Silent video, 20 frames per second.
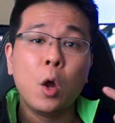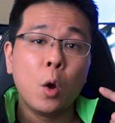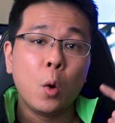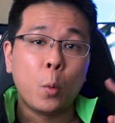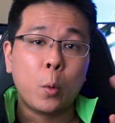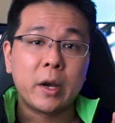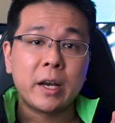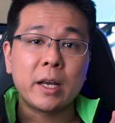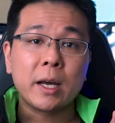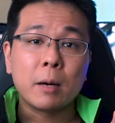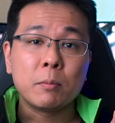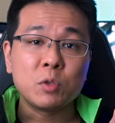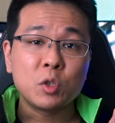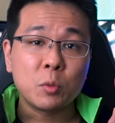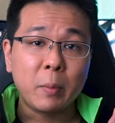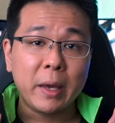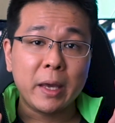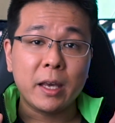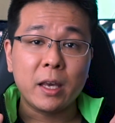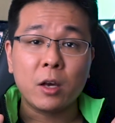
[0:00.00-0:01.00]
when it comes
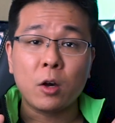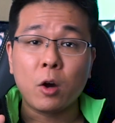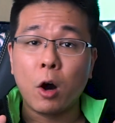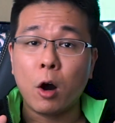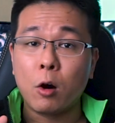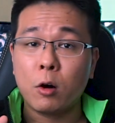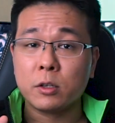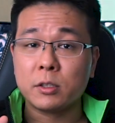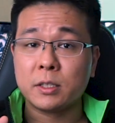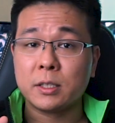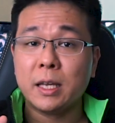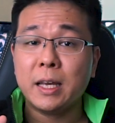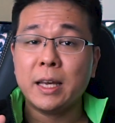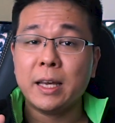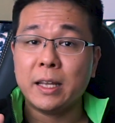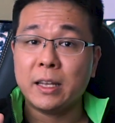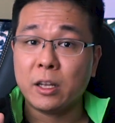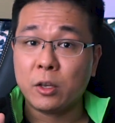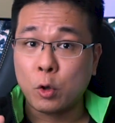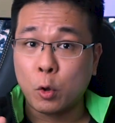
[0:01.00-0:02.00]
to making calls
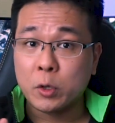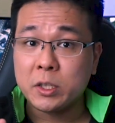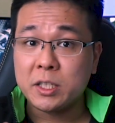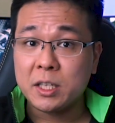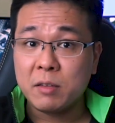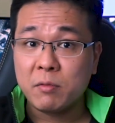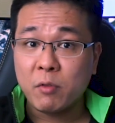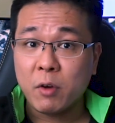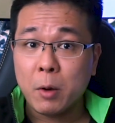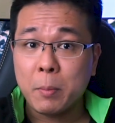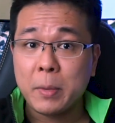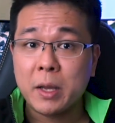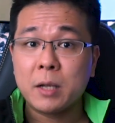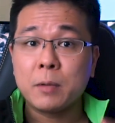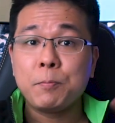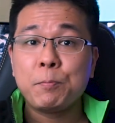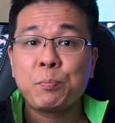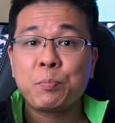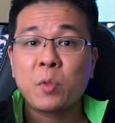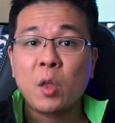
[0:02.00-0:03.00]
in a noisy
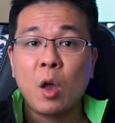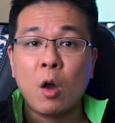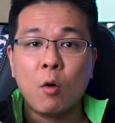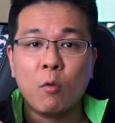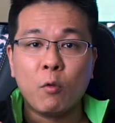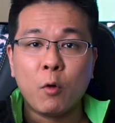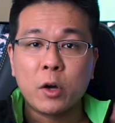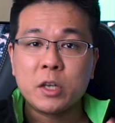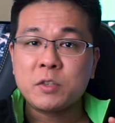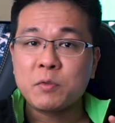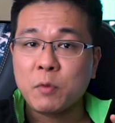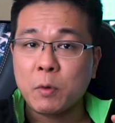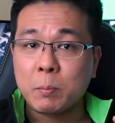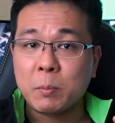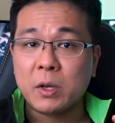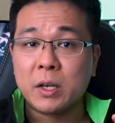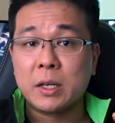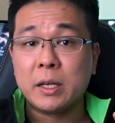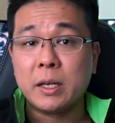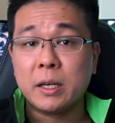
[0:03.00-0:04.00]
environment, voice from
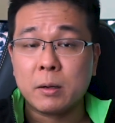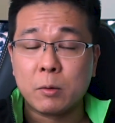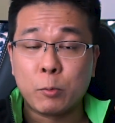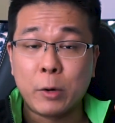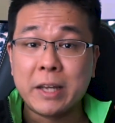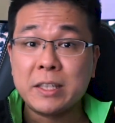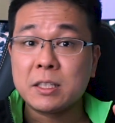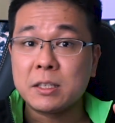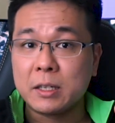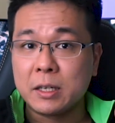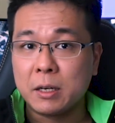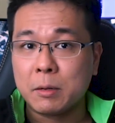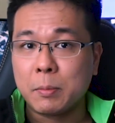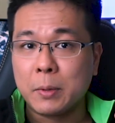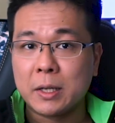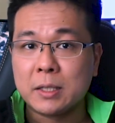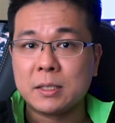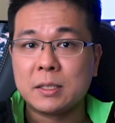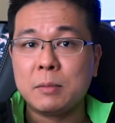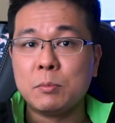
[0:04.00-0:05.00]
the Razer
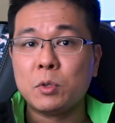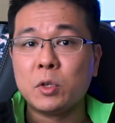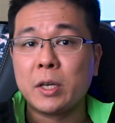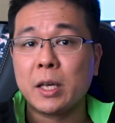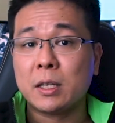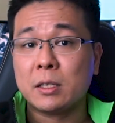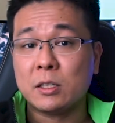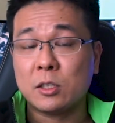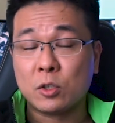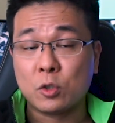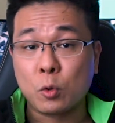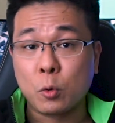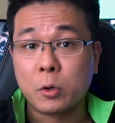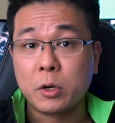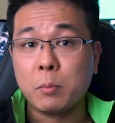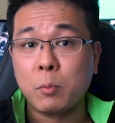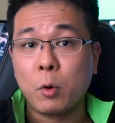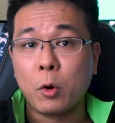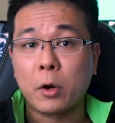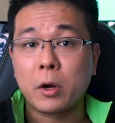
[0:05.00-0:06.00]
earbuds seem to get
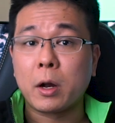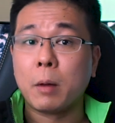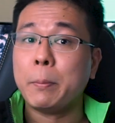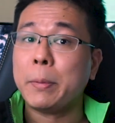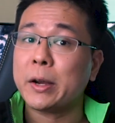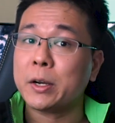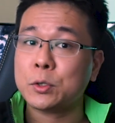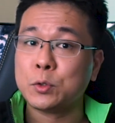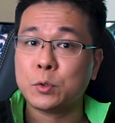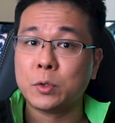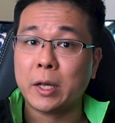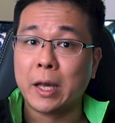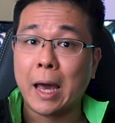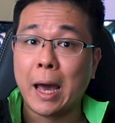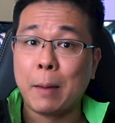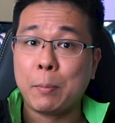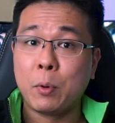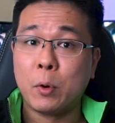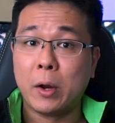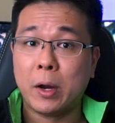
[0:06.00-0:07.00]
distorted more compared to the
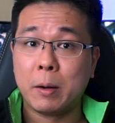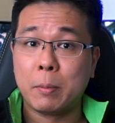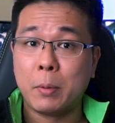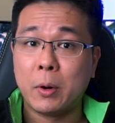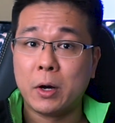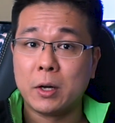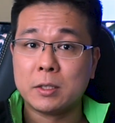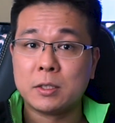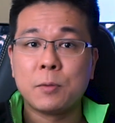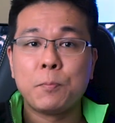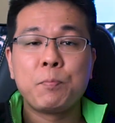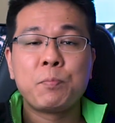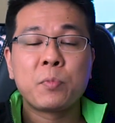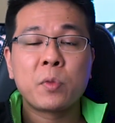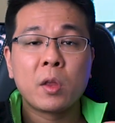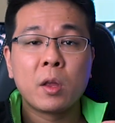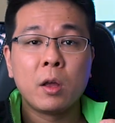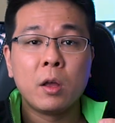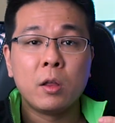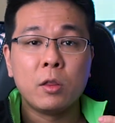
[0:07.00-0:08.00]
Apple AirPods.
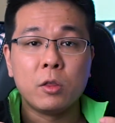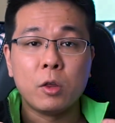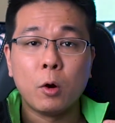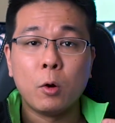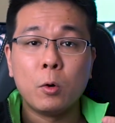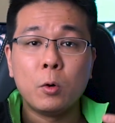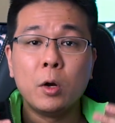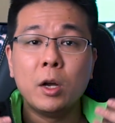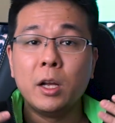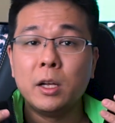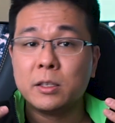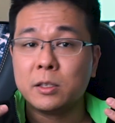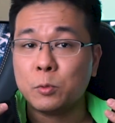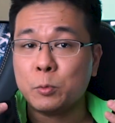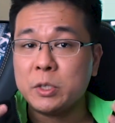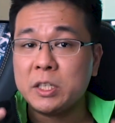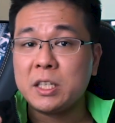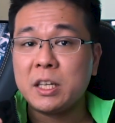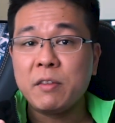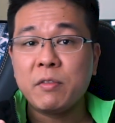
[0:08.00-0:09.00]
Though the
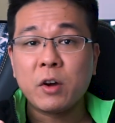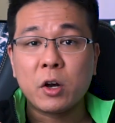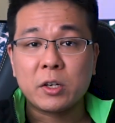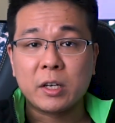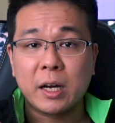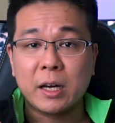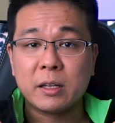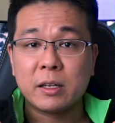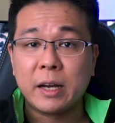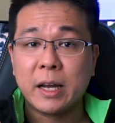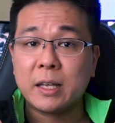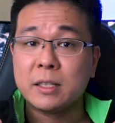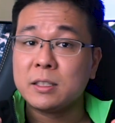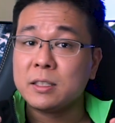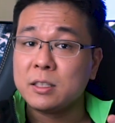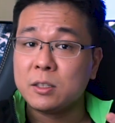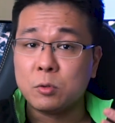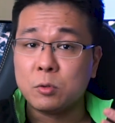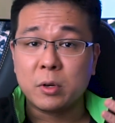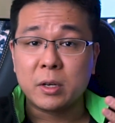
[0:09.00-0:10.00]
receiver on the other end
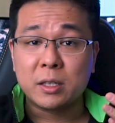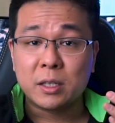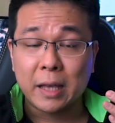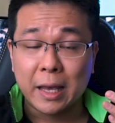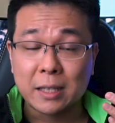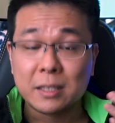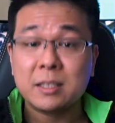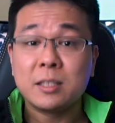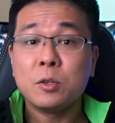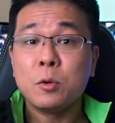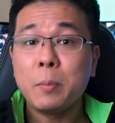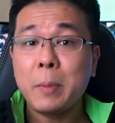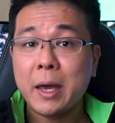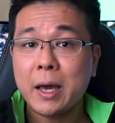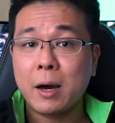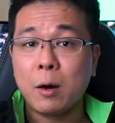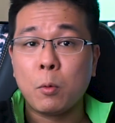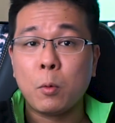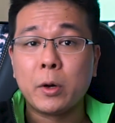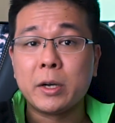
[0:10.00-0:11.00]
can still
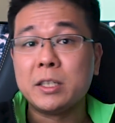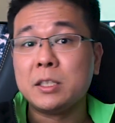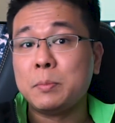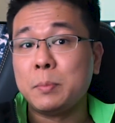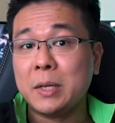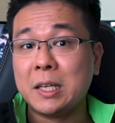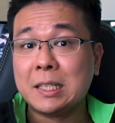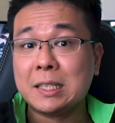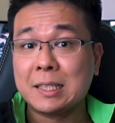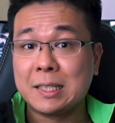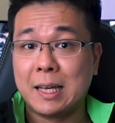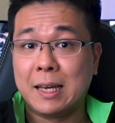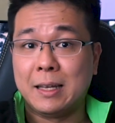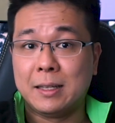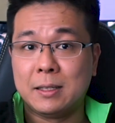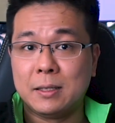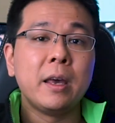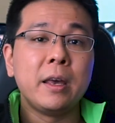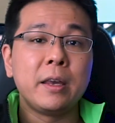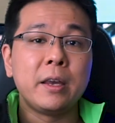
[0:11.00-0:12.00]
make out what is being
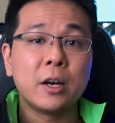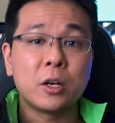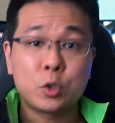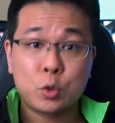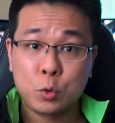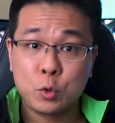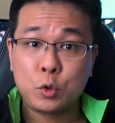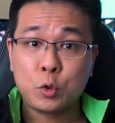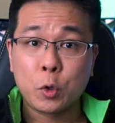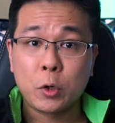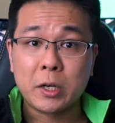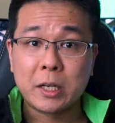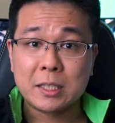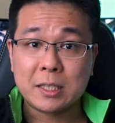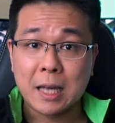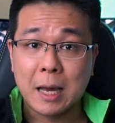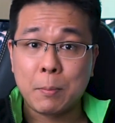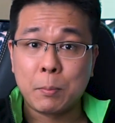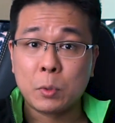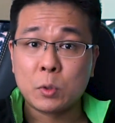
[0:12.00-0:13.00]
said. Here are two short
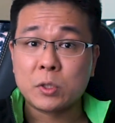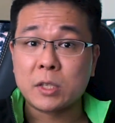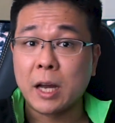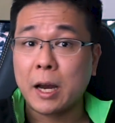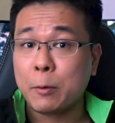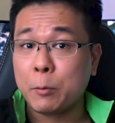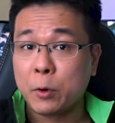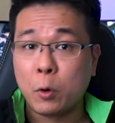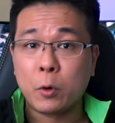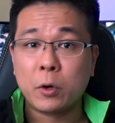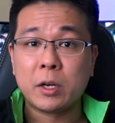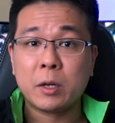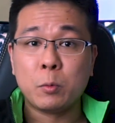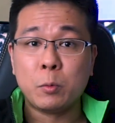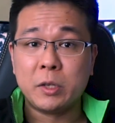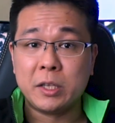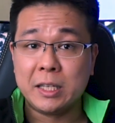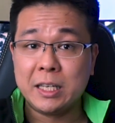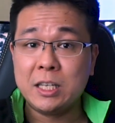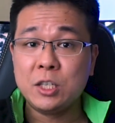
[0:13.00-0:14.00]
examples I recorded
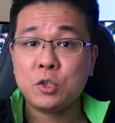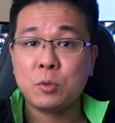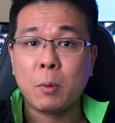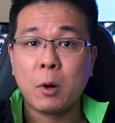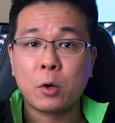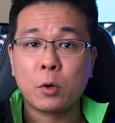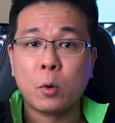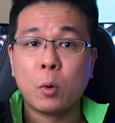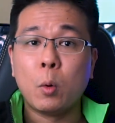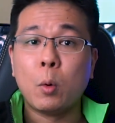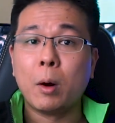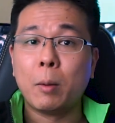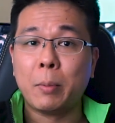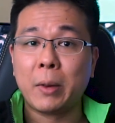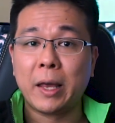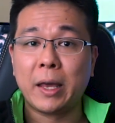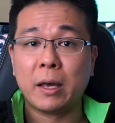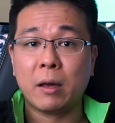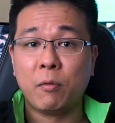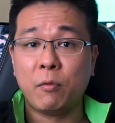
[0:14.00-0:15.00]
with each model while
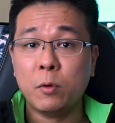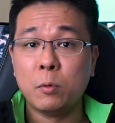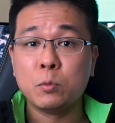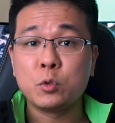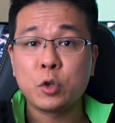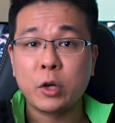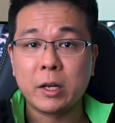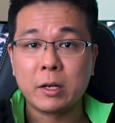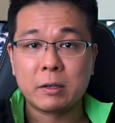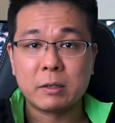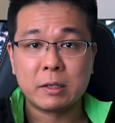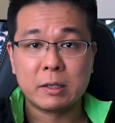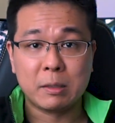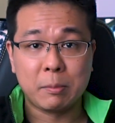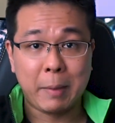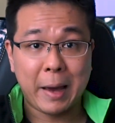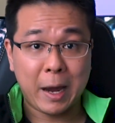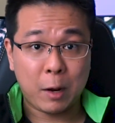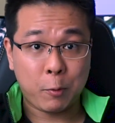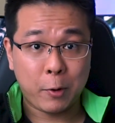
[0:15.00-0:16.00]
playing a film trailer in
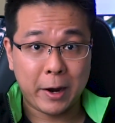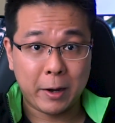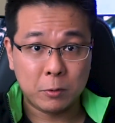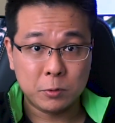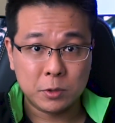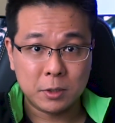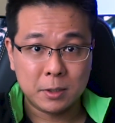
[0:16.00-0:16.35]
the background.